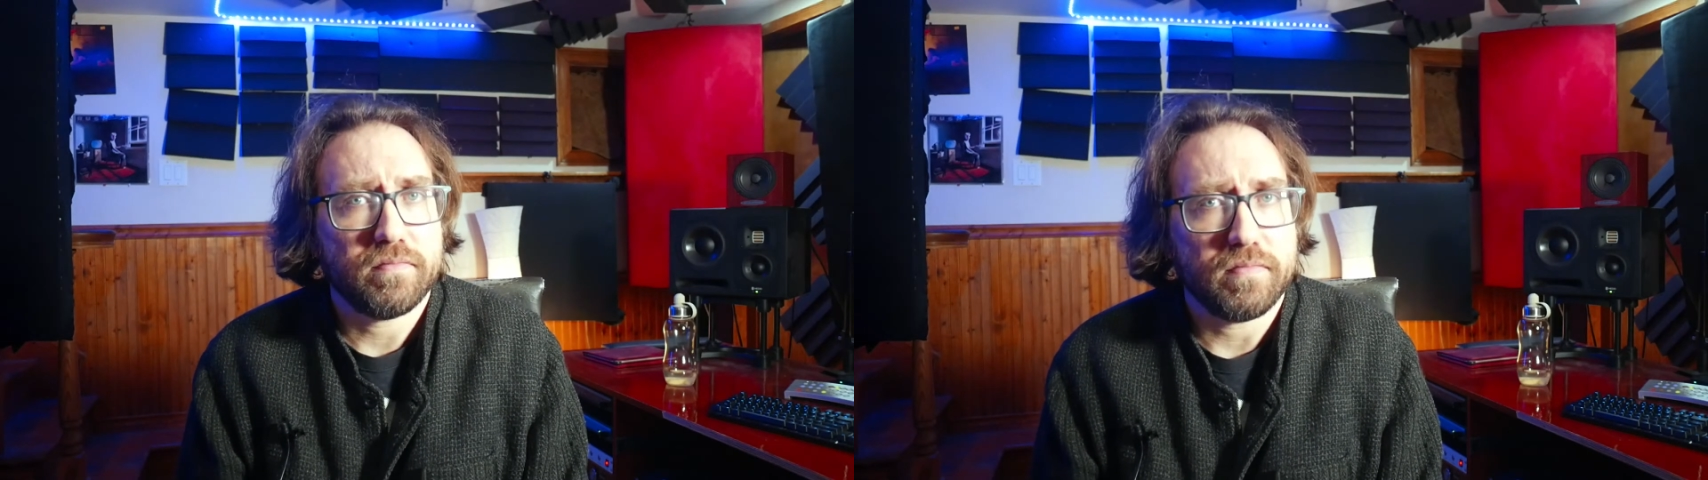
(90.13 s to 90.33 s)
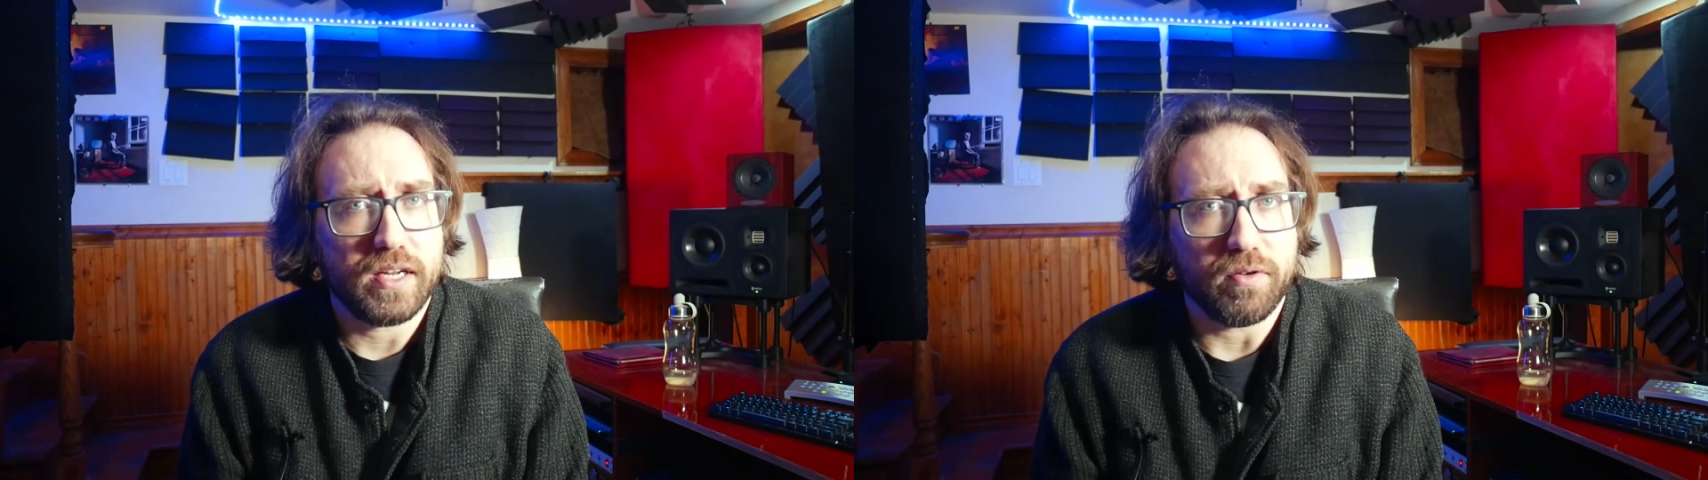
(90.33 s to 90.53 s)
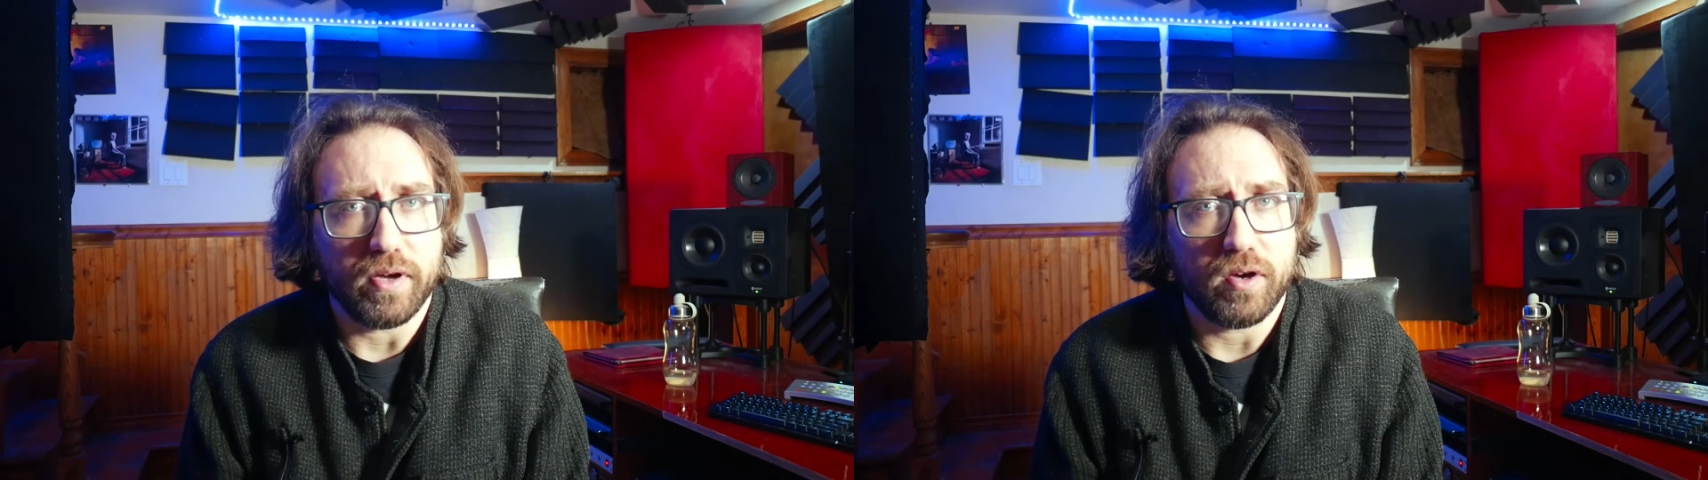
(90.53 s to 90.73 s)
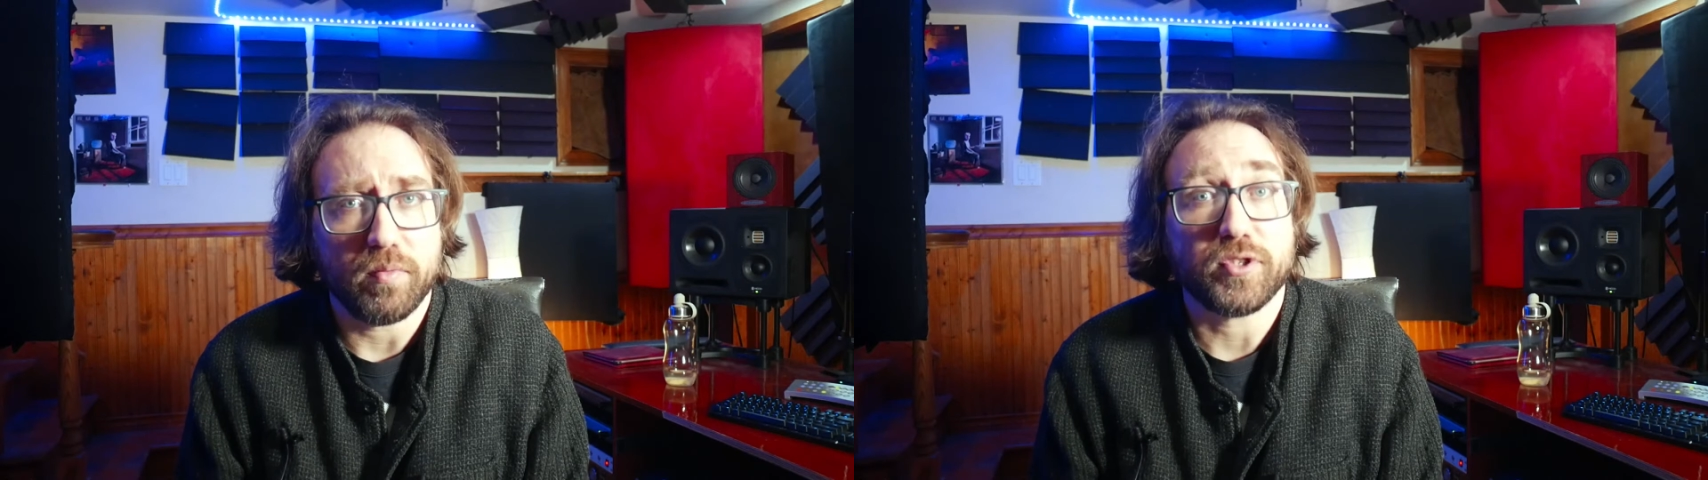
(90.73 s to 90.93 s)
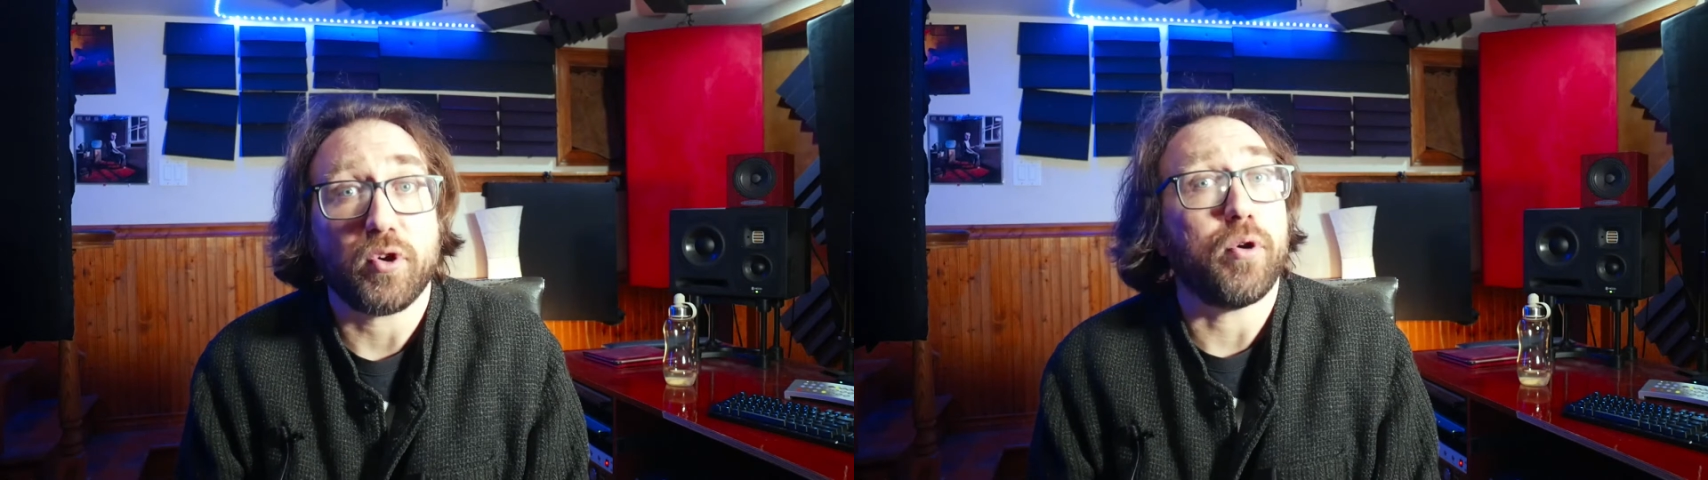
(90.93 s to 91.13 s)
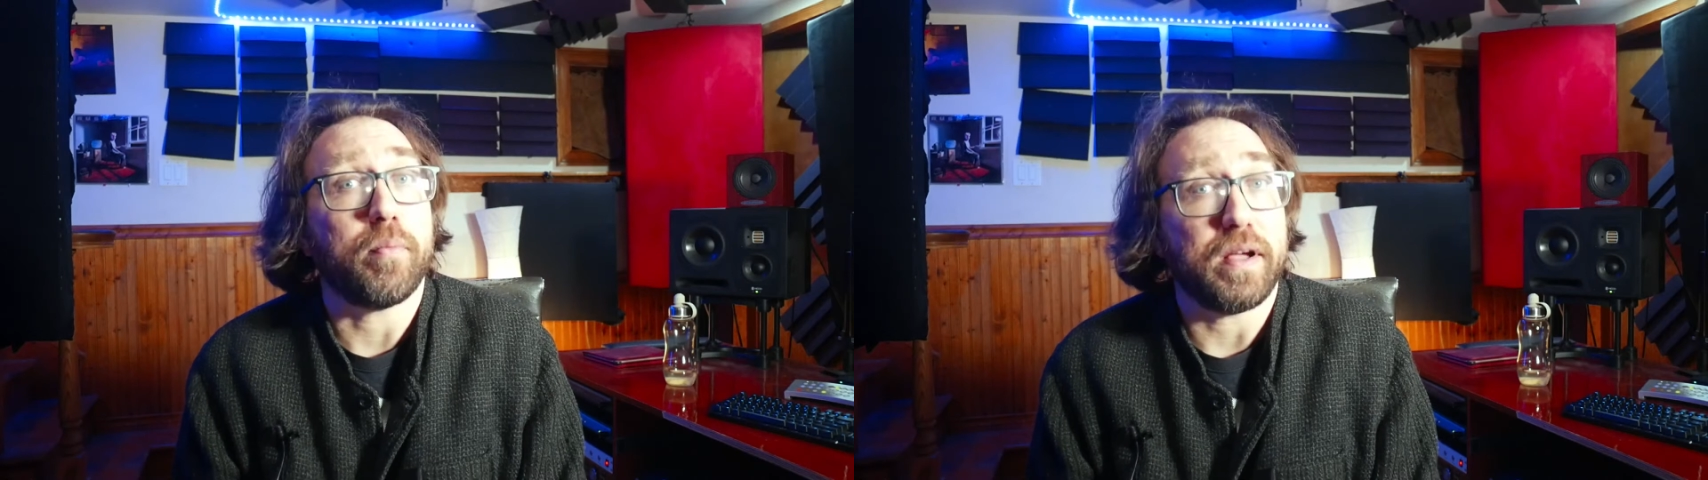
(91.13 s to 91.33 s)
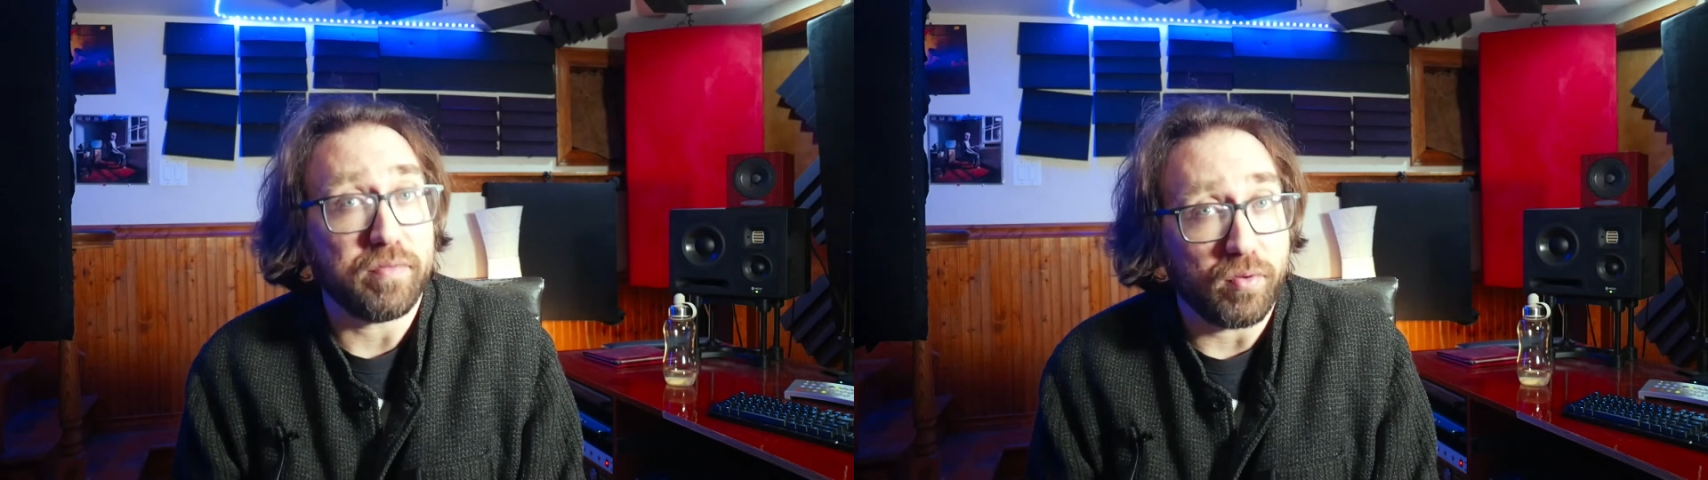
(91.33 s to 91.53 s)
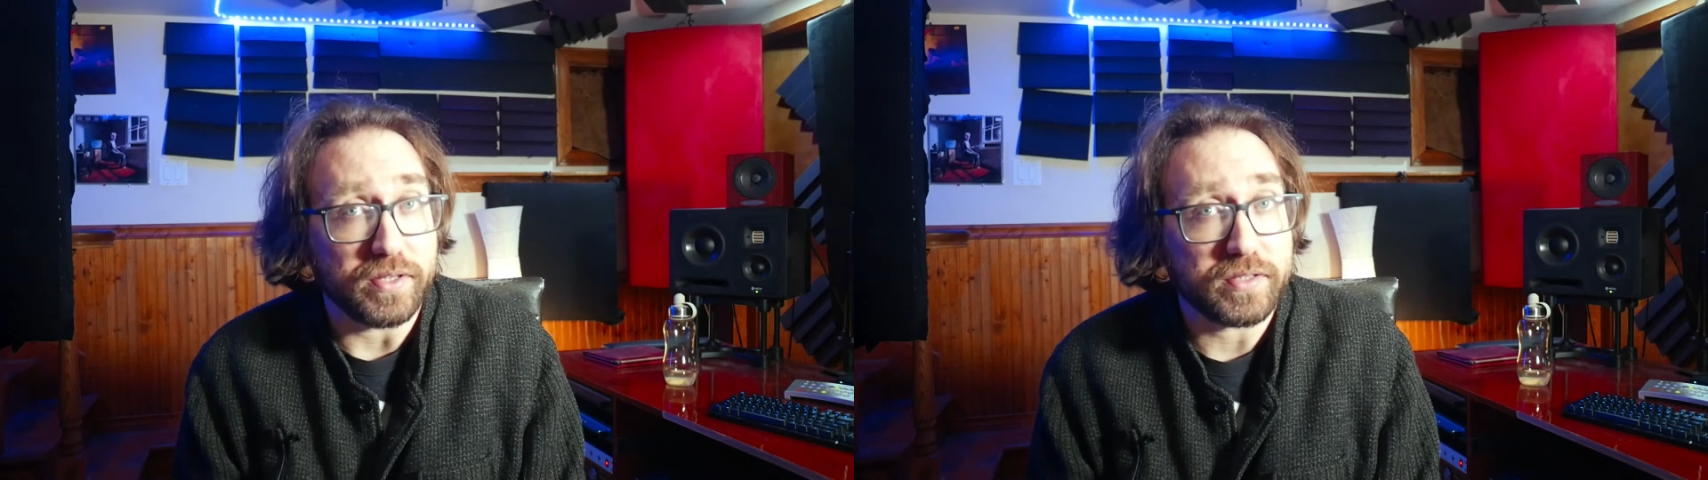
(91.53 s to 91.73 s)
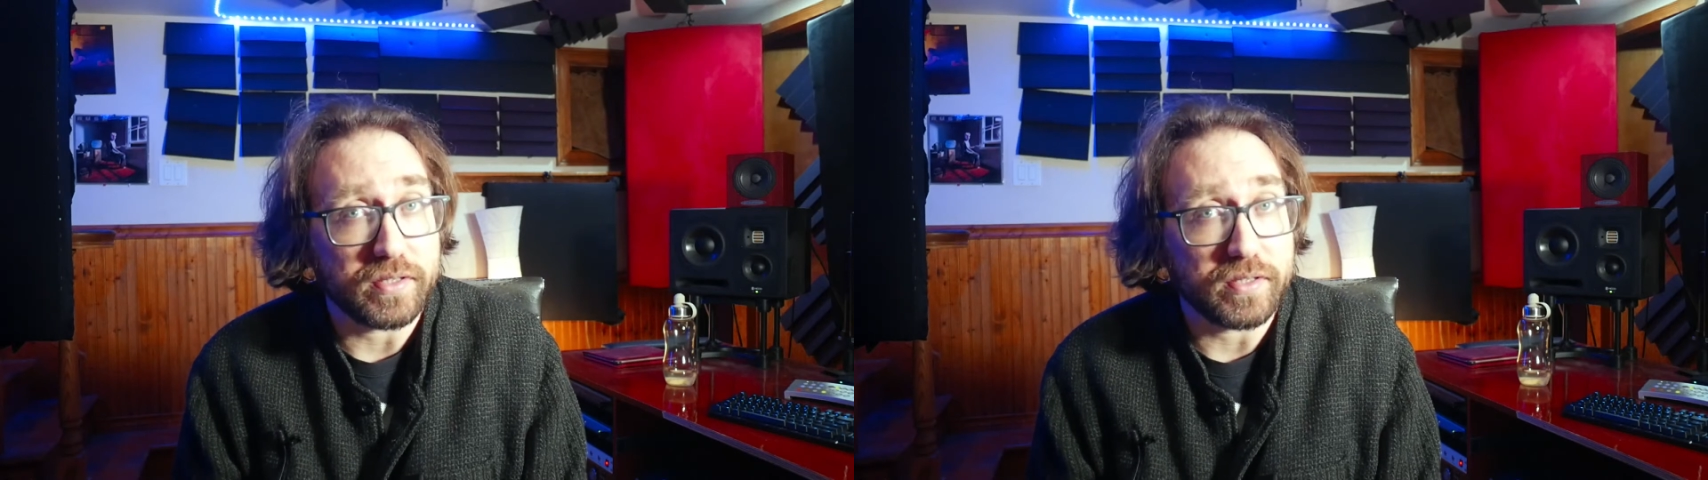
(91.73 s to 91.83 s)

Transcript: Anyway, I almost hurt my voice